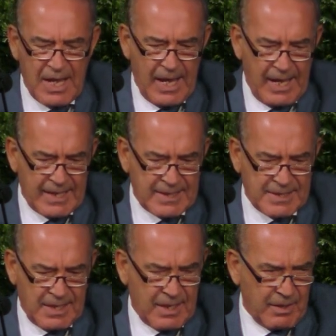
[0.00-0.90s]
and
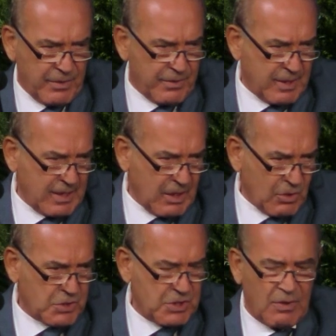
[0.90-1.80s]
the
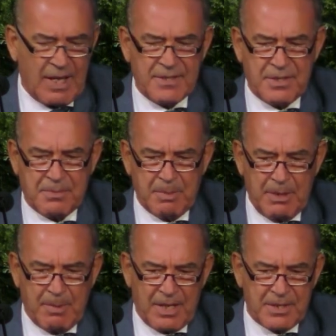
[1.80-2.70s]
osteolysis
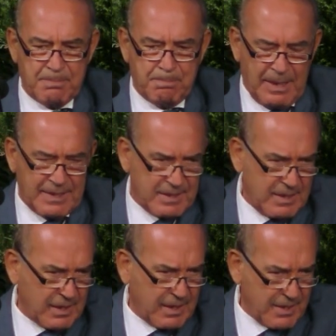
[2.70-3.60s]
minimized, but
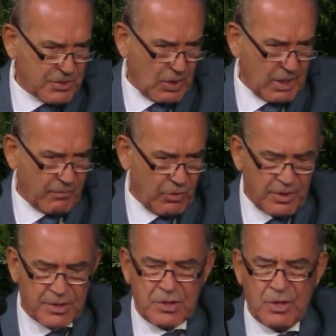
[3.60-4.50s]
in case you can
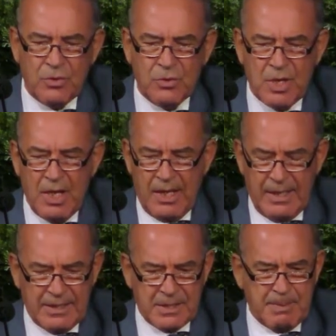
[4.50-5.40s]
avoid the screws,
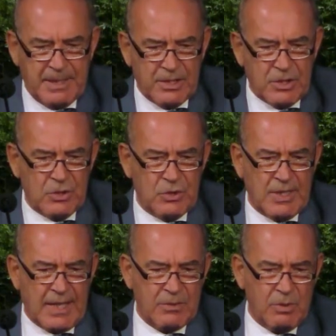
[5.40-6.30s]
it is better to do
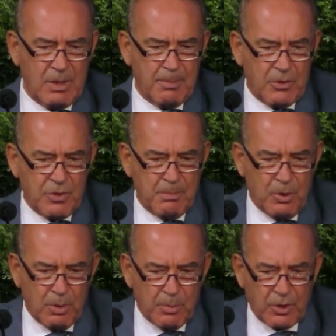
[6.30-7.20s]
that. What about the
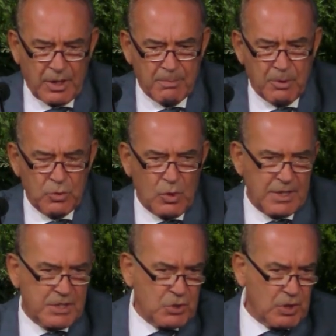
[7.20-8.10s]
monoblock and the modular
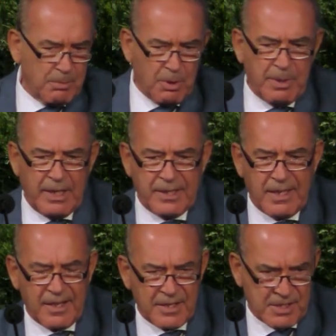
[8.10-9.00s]
dual
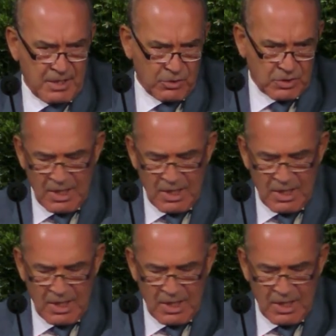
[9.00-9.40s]
mobility? There is a lot